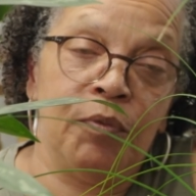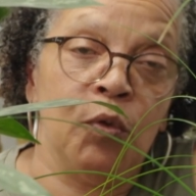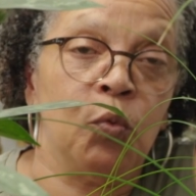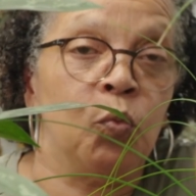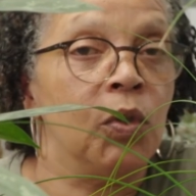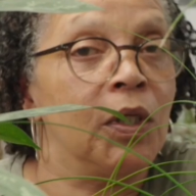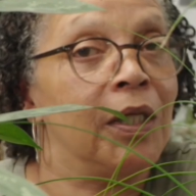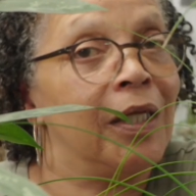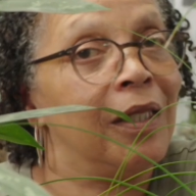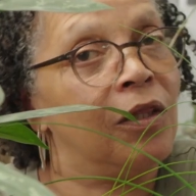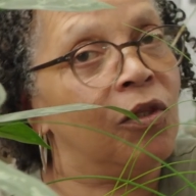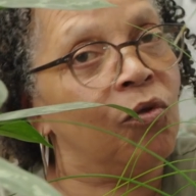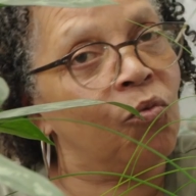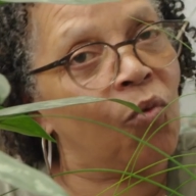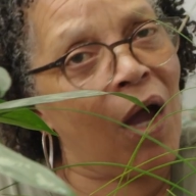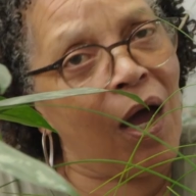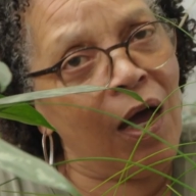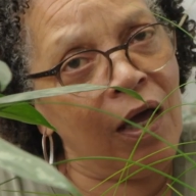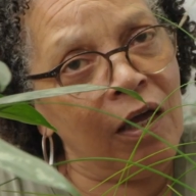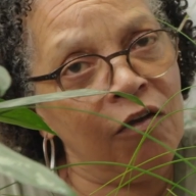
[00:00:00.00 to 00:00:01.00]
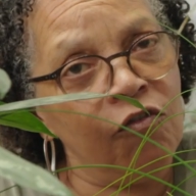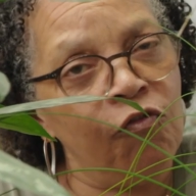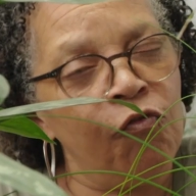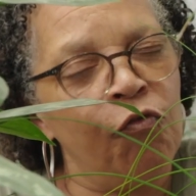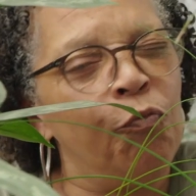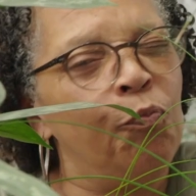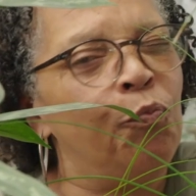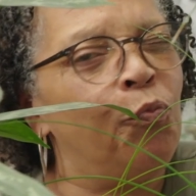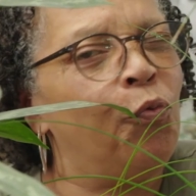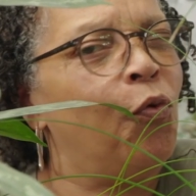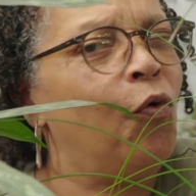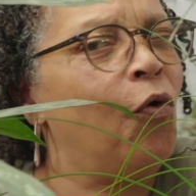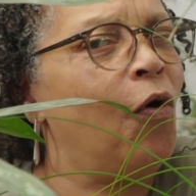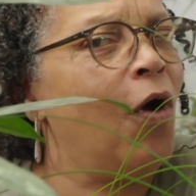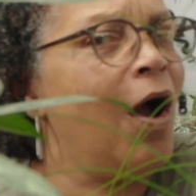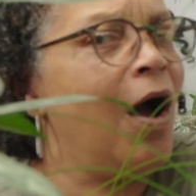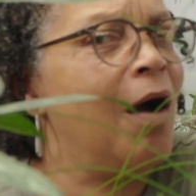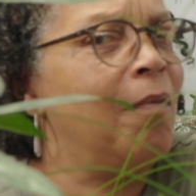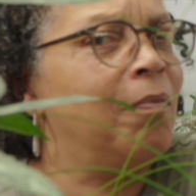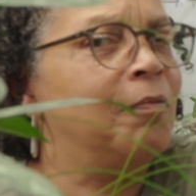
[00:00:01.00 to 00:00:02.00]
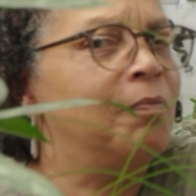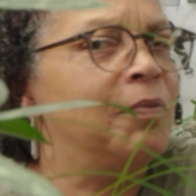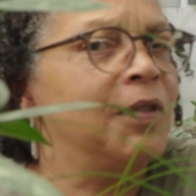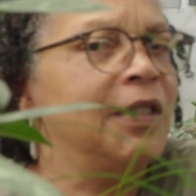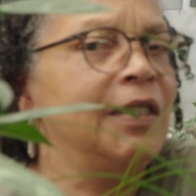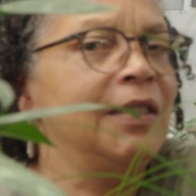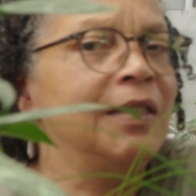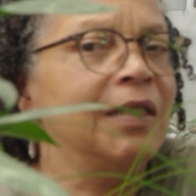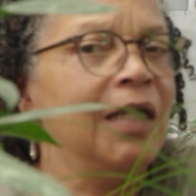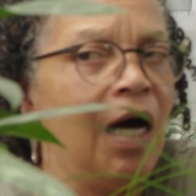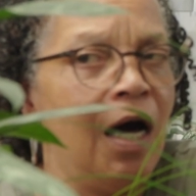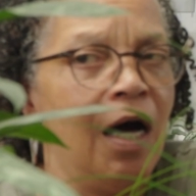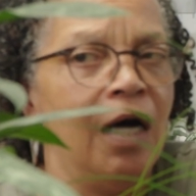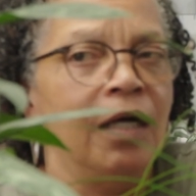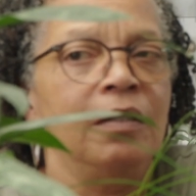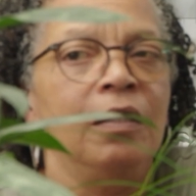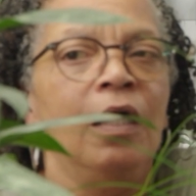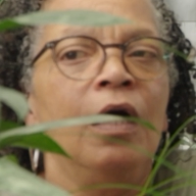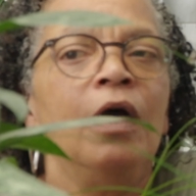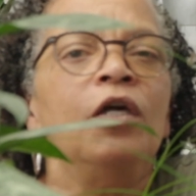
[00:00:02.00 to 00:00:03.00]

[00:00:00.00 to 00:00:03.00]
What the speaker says: but will it thrive? Probably not.